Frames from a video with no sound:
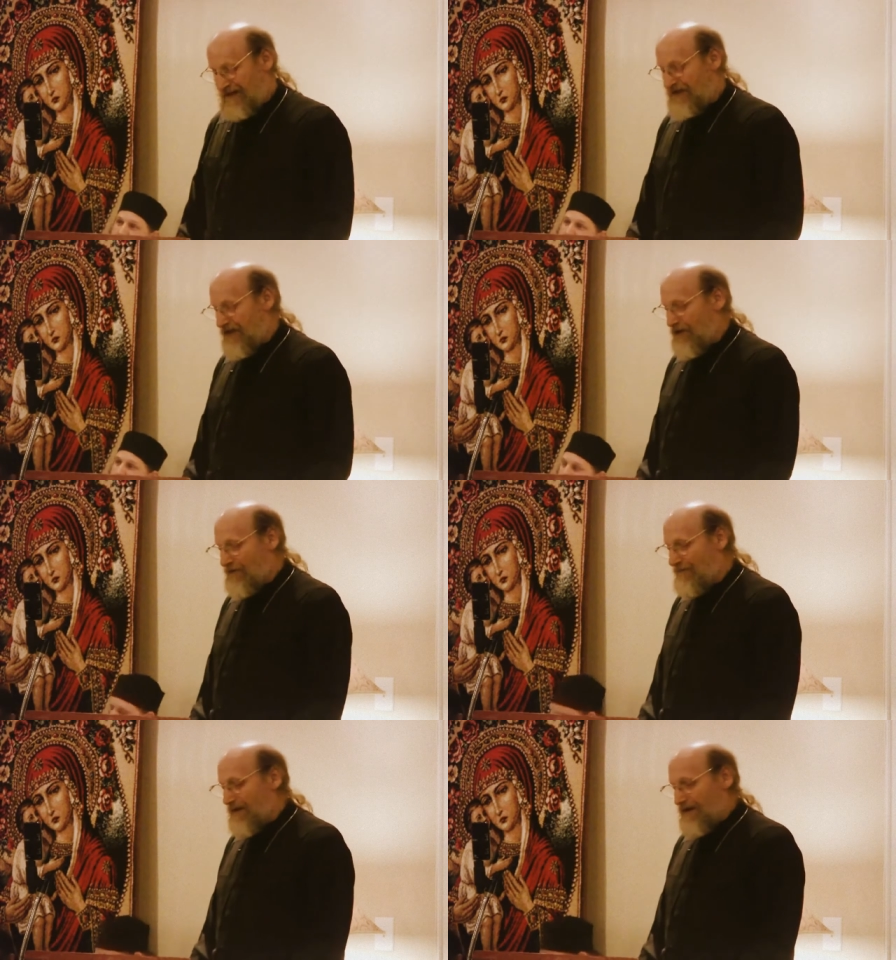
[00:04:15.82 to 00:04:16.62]

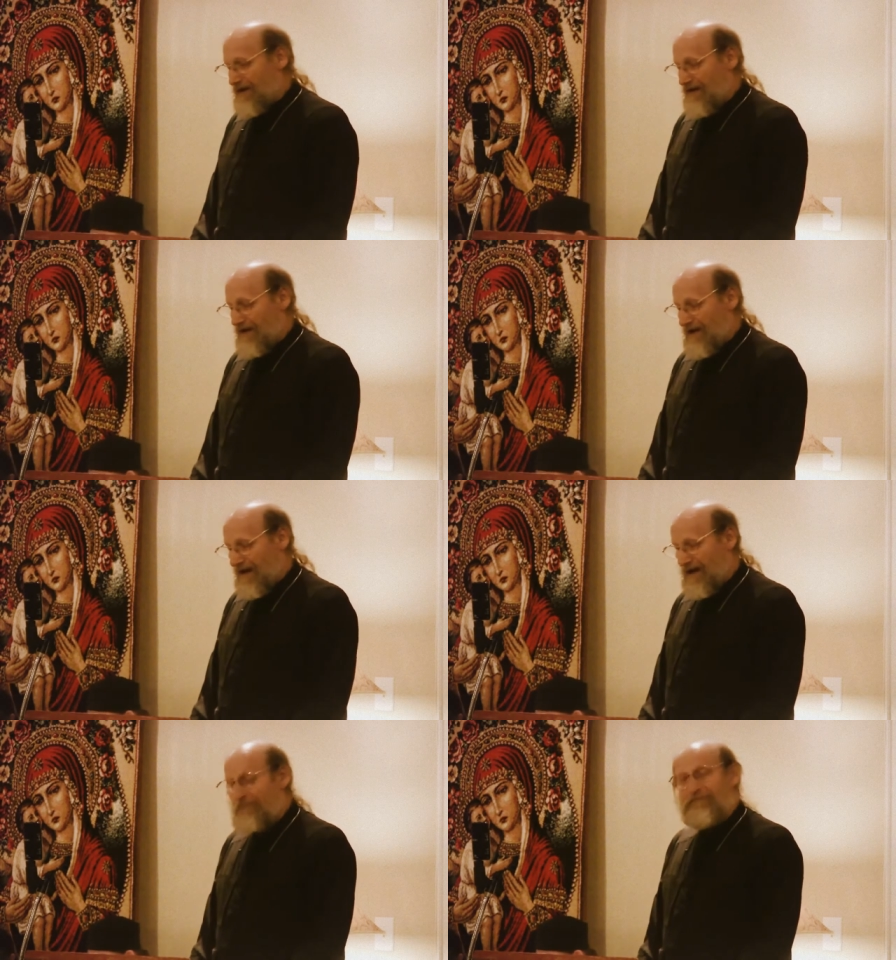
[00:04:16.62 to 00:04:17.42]
so,
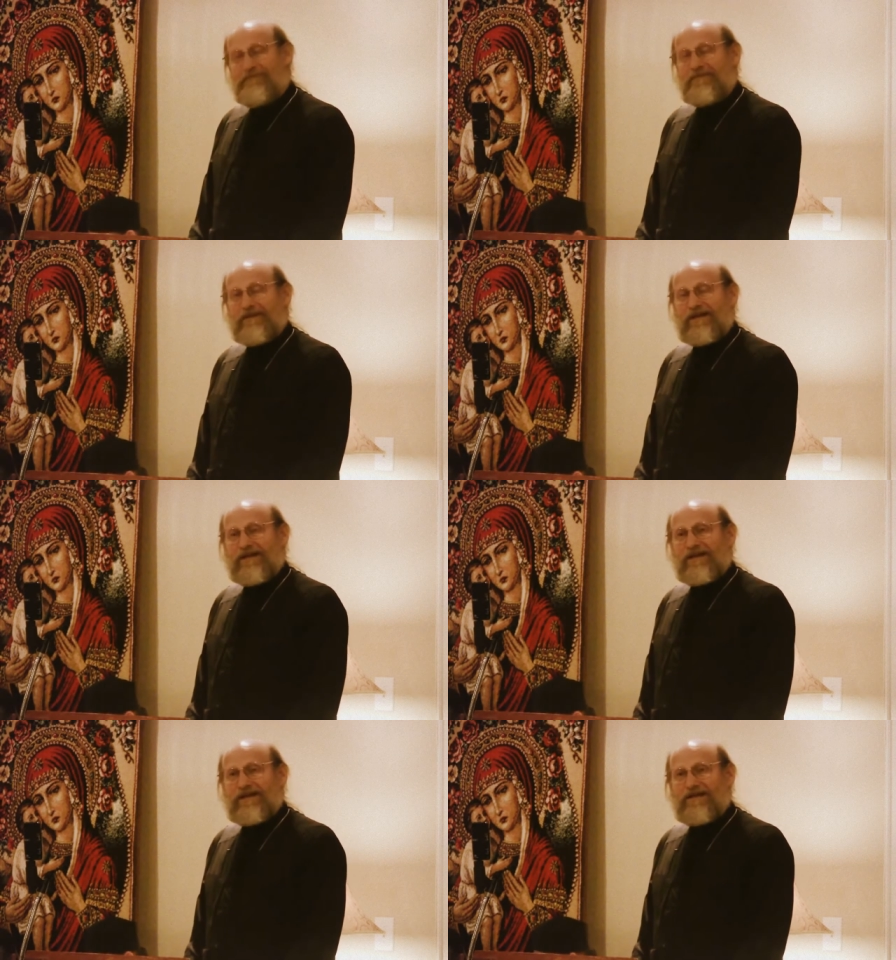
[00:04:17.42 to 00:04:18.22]
um,
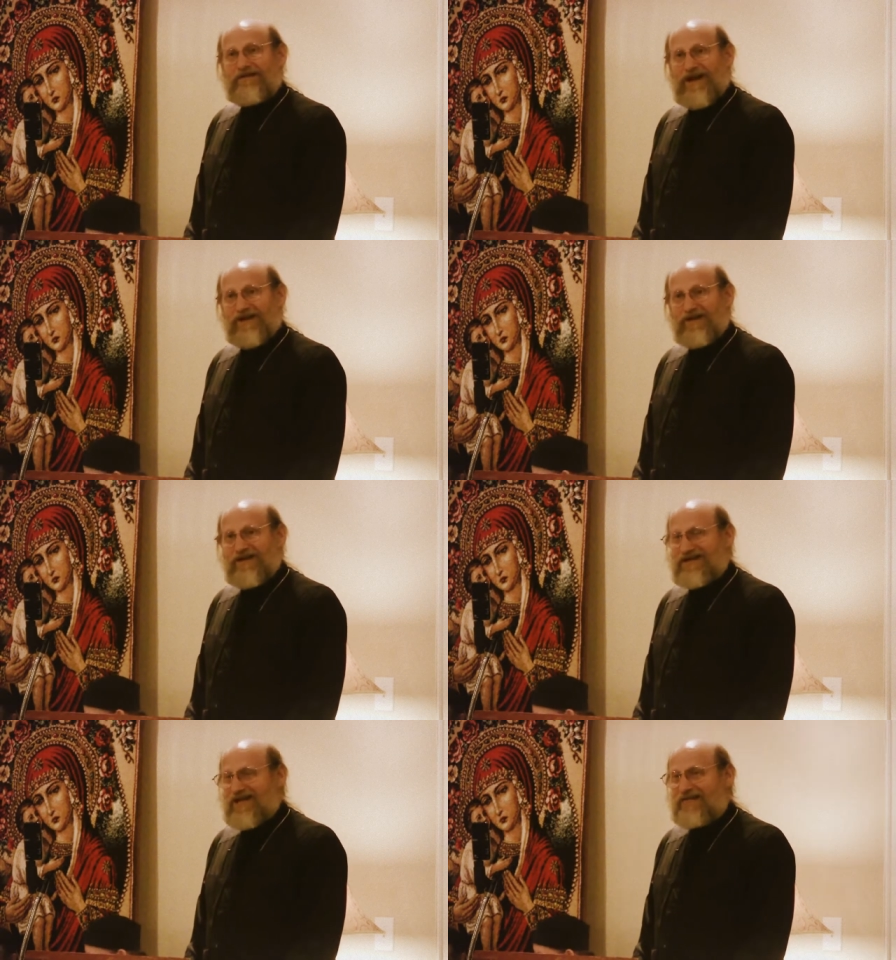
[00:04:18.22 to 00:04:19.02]
Father
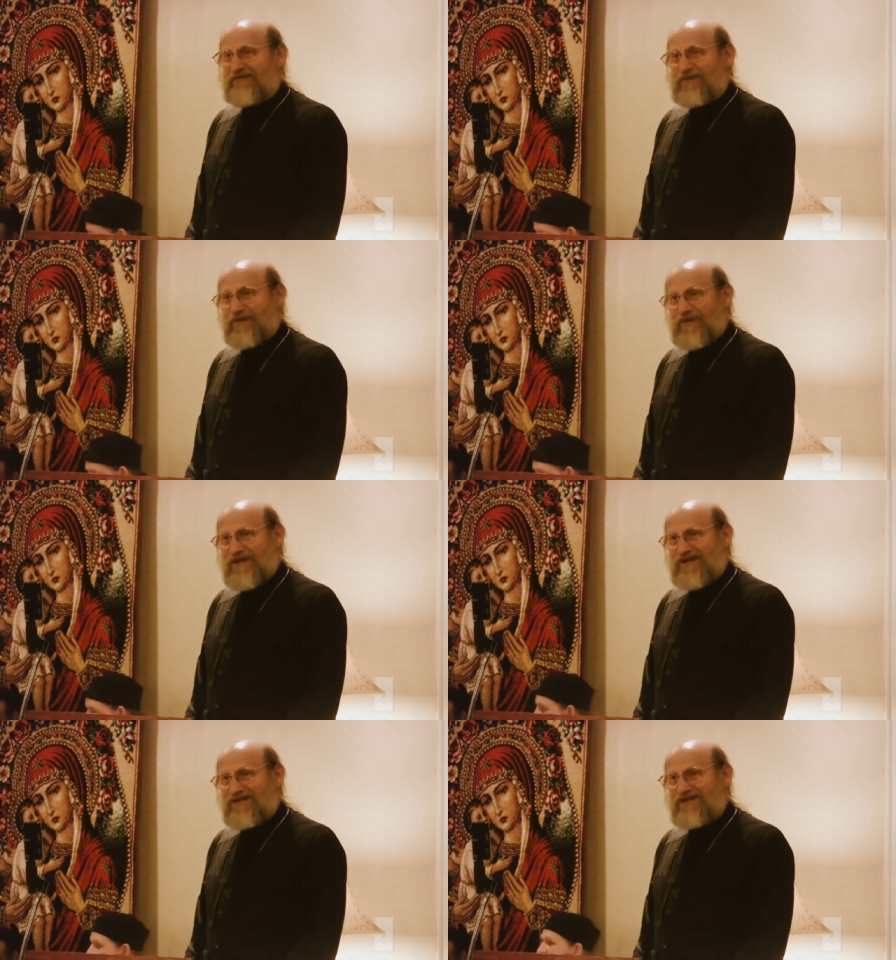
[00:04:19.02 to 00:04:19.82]
has come from
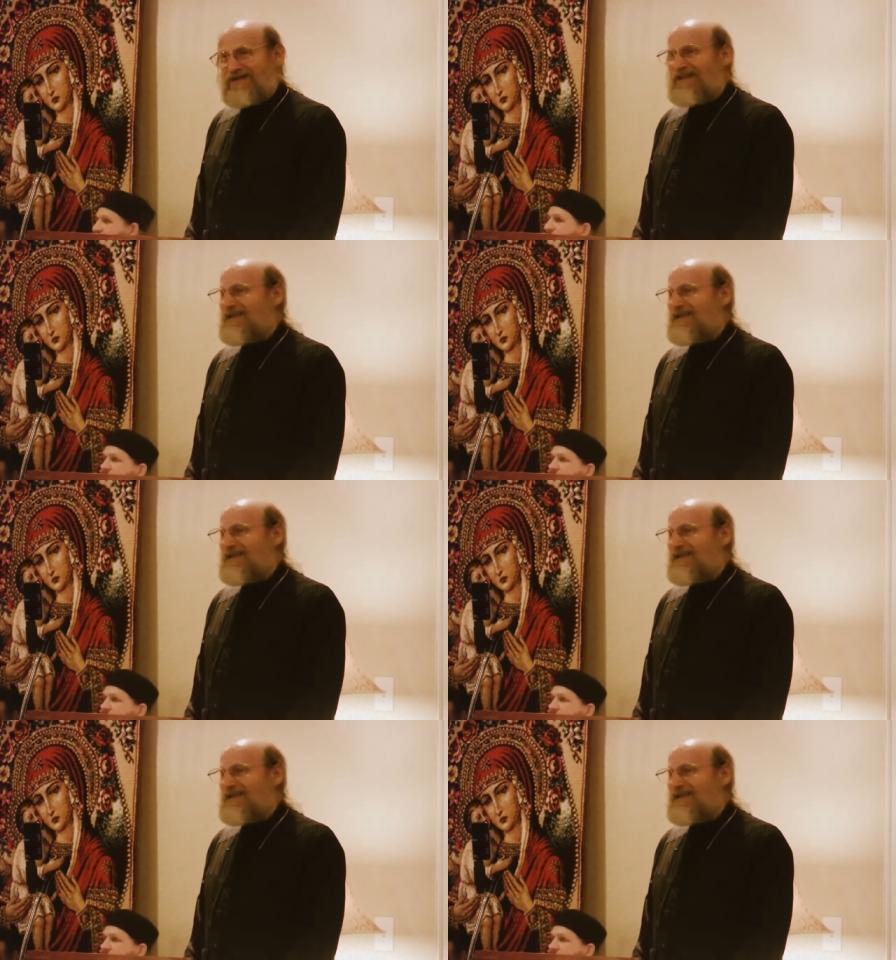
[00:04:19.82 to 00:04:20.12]
Greece.